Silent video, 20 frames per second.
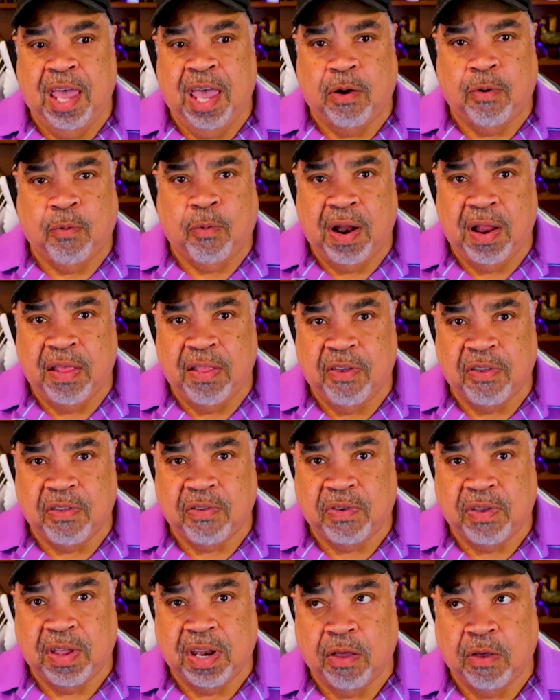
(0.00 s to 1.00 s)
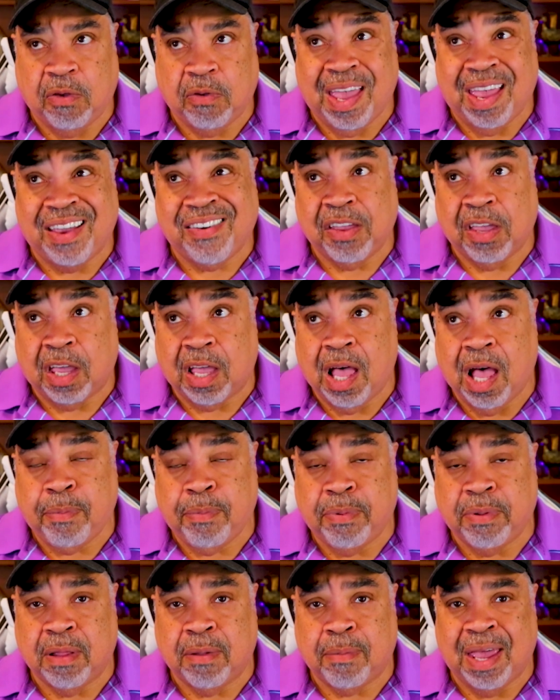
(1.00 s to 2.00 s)
And one of those videos, actually a
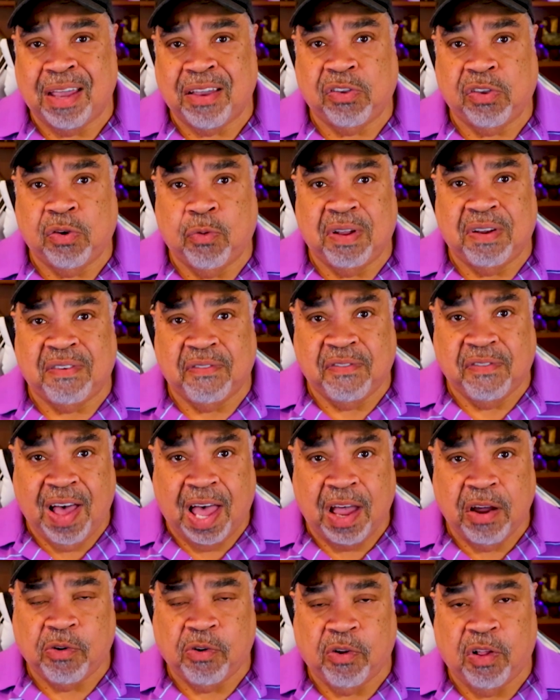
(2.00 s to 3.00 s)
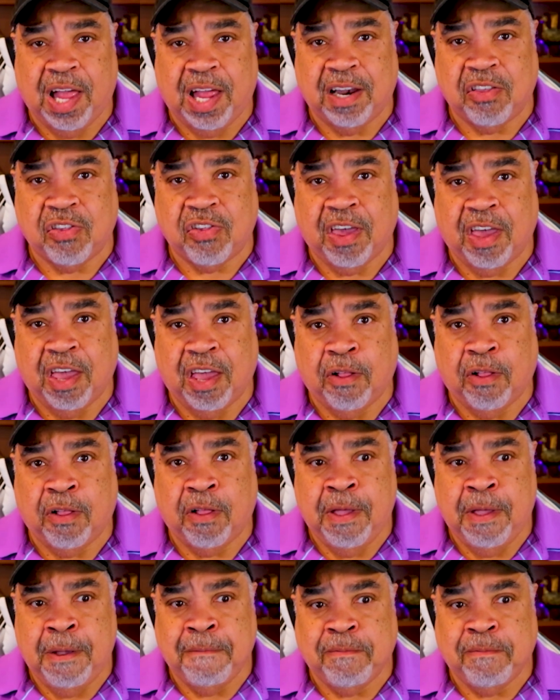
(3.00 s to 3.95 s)
couple of them, actually went viral on this channel.